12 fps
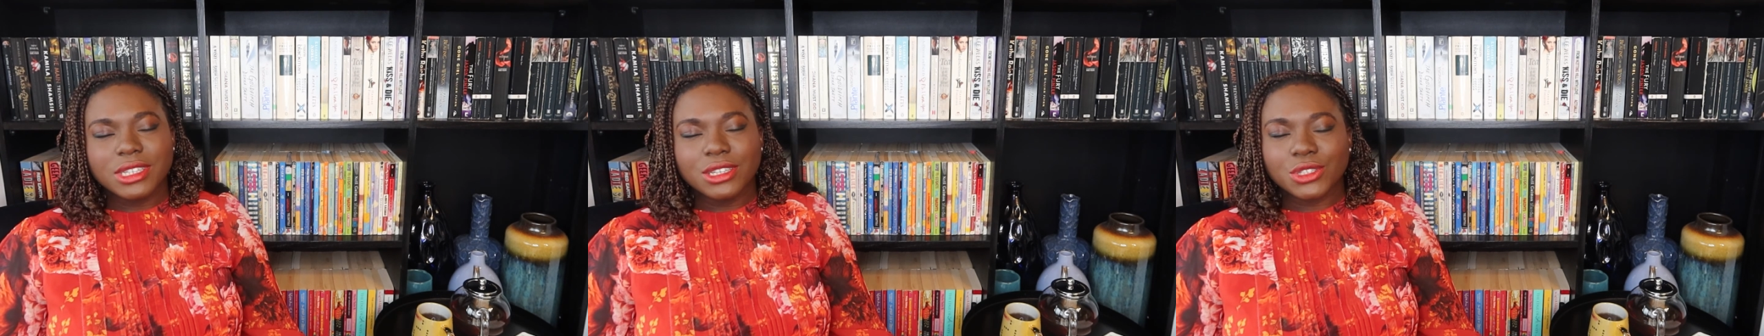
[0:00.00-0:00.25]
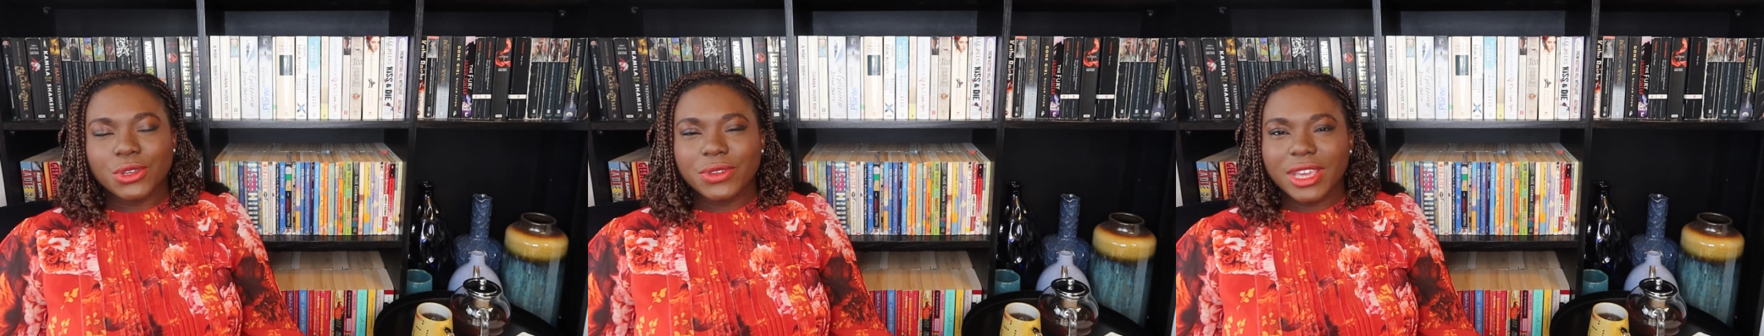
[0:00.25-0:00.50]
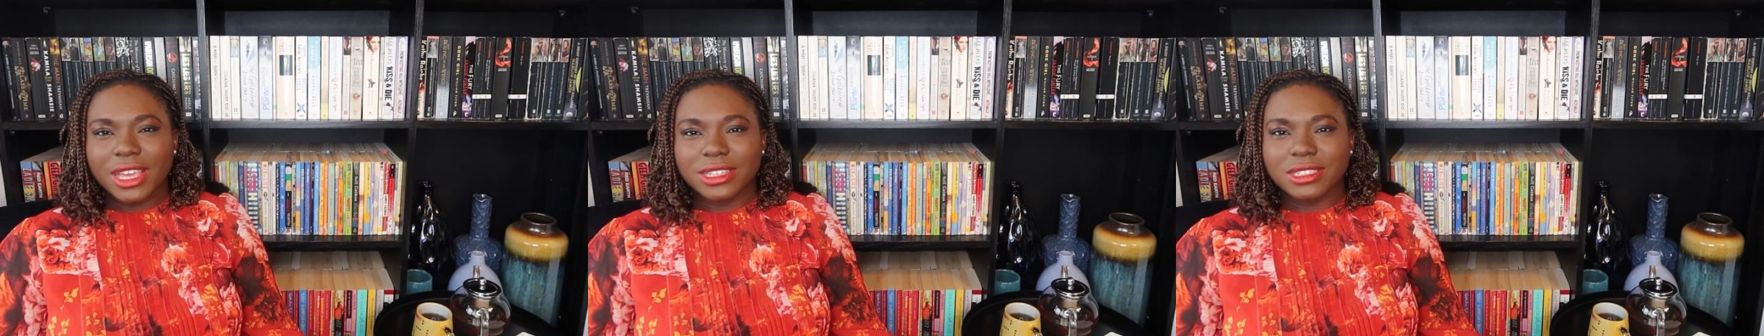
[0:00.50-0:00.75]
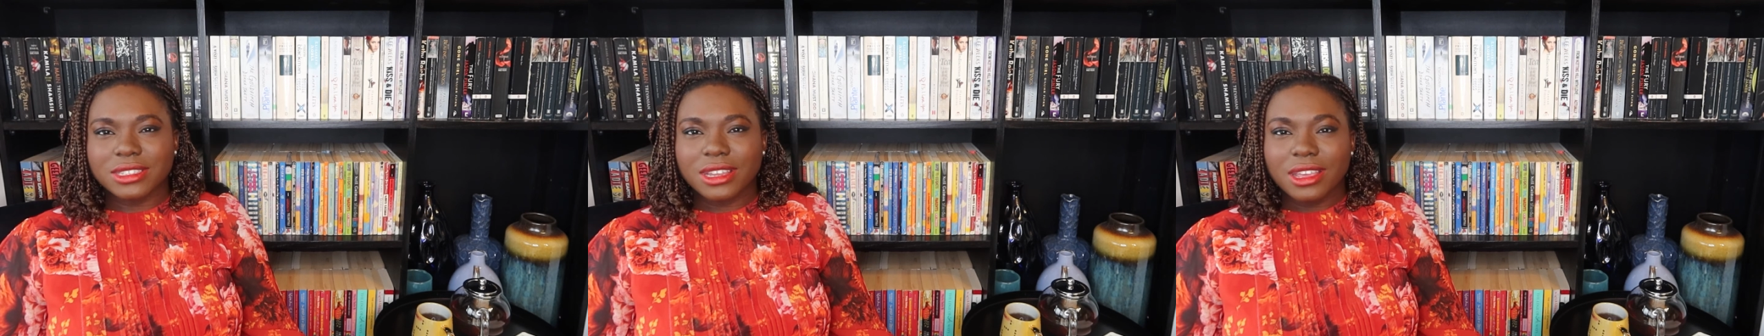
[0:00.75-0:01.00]
So
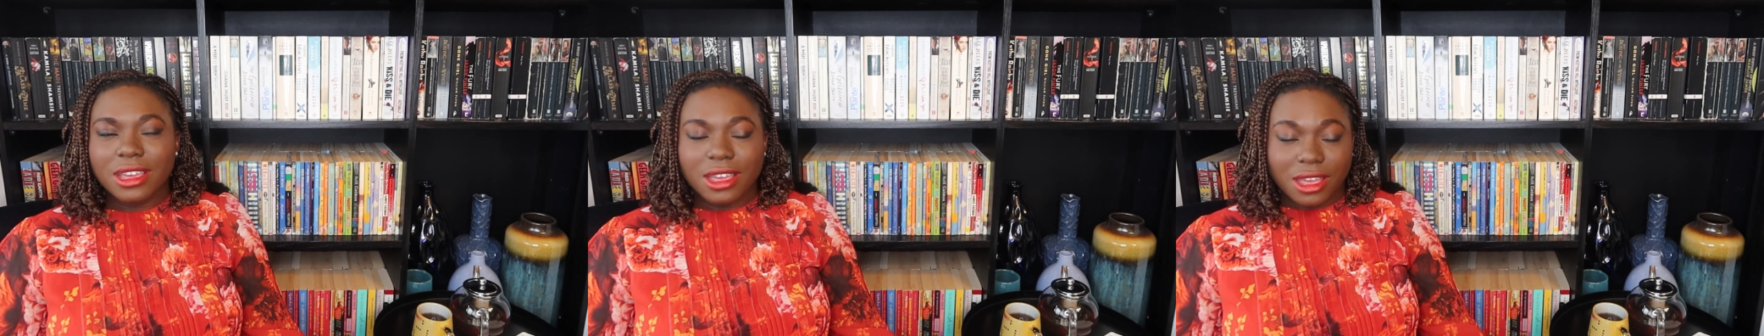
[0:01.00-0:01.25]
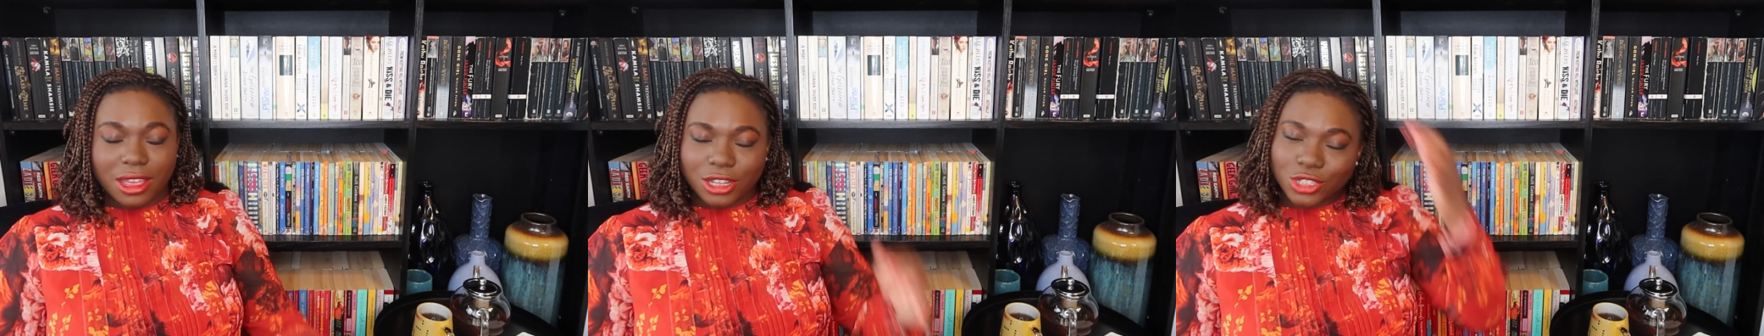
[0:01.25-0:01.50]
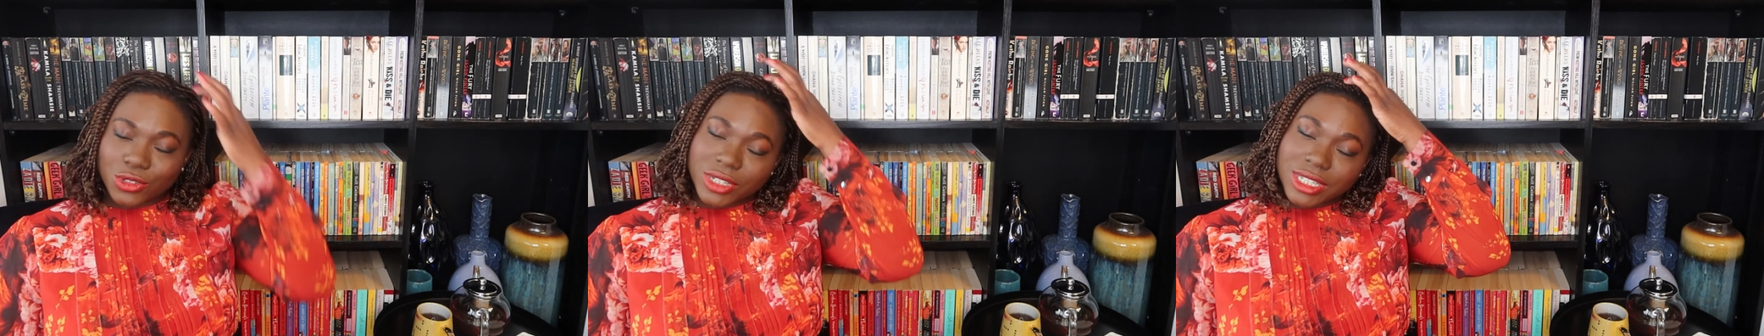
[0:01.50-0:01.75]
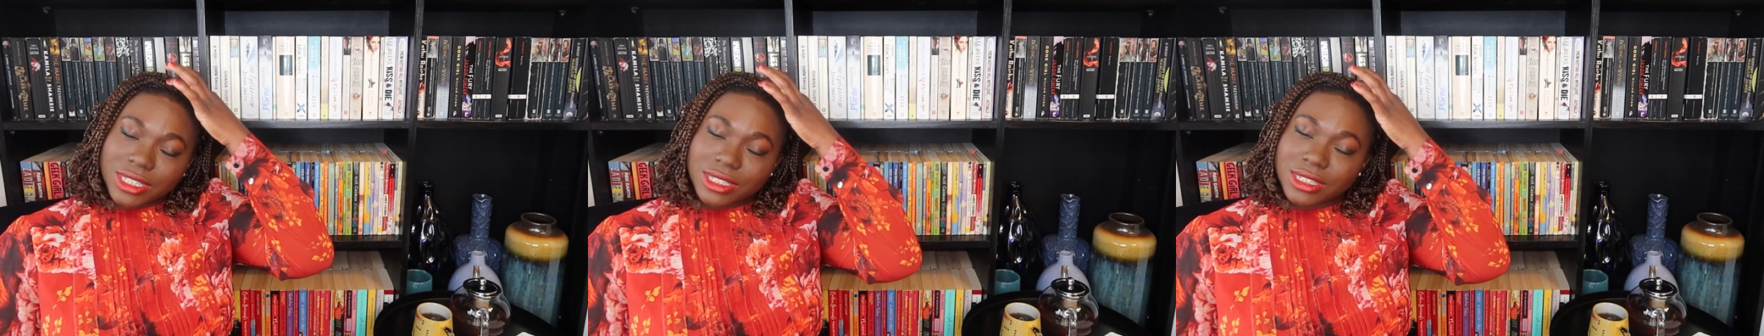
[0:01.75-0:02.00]
yes,
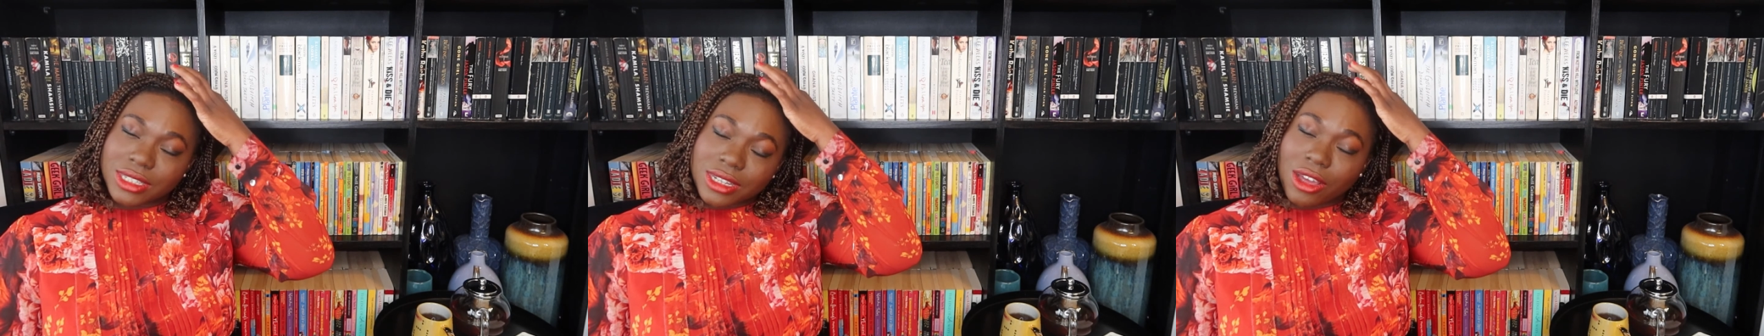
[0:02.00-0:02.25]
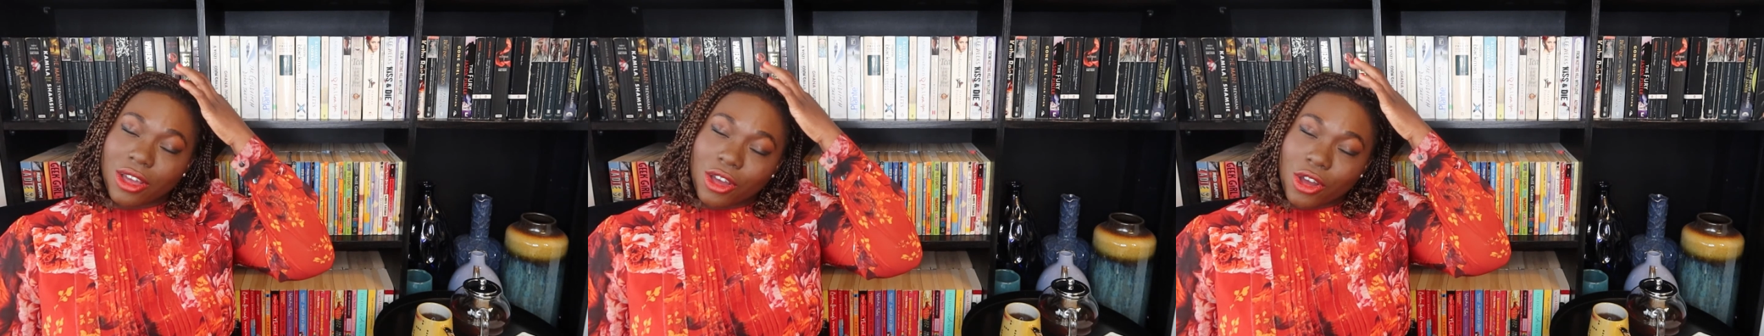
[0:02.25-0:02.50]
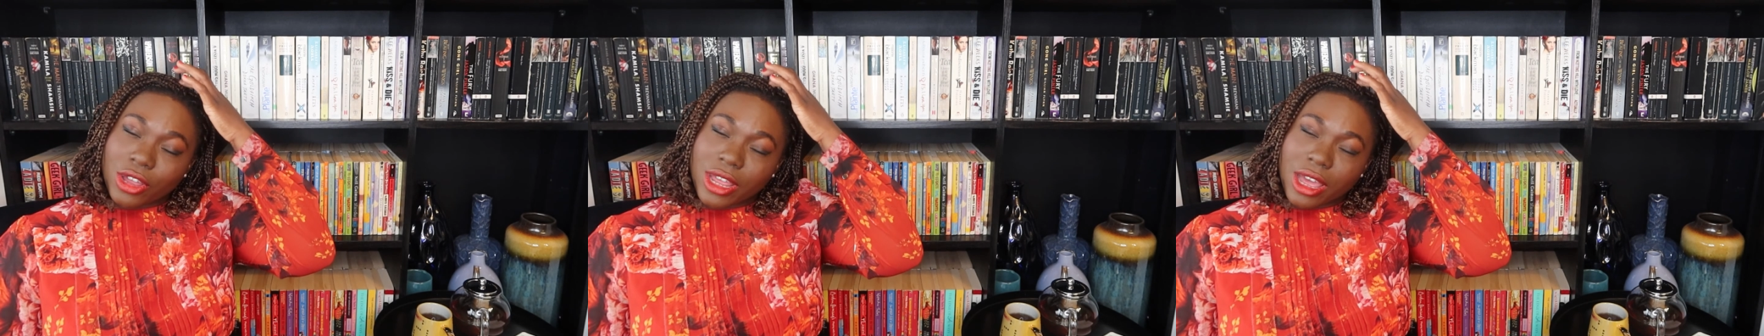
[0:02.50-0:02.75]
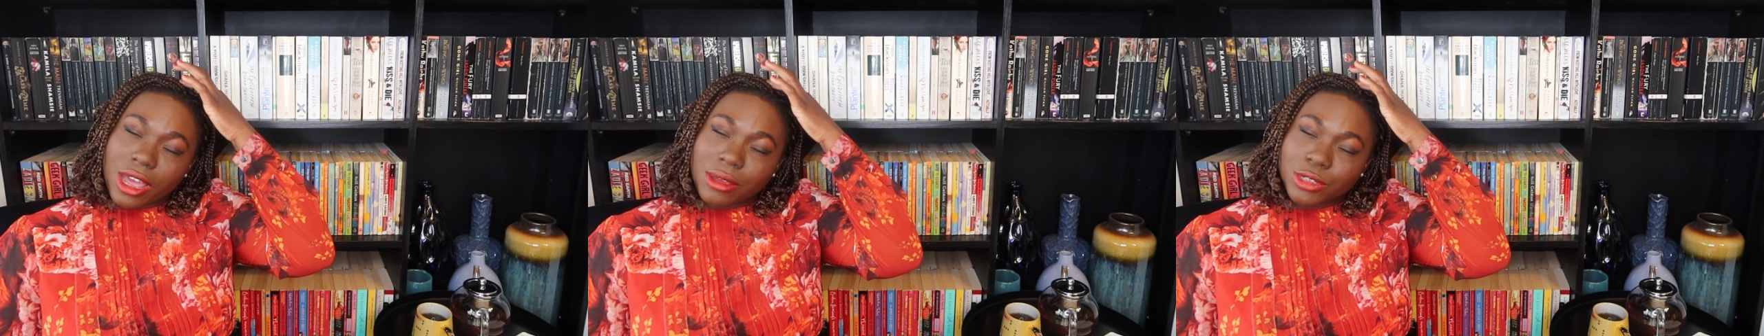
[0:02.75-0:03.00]
join
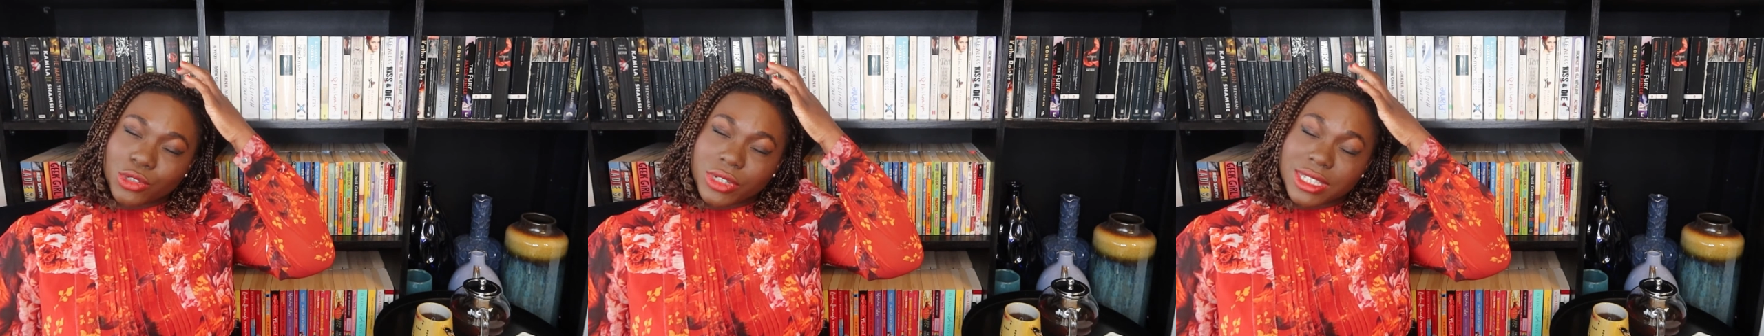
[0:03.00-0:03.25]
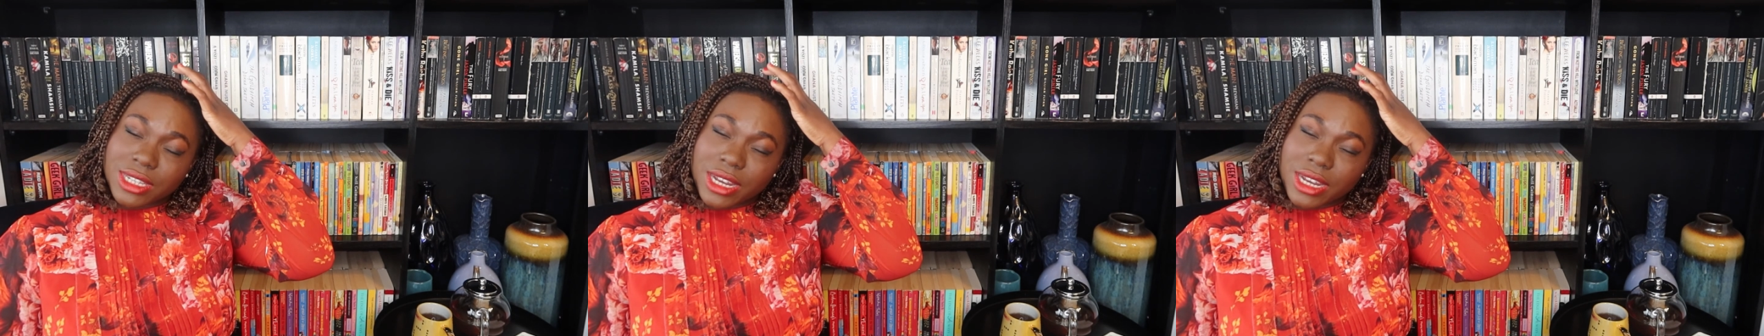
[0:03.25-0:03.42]
us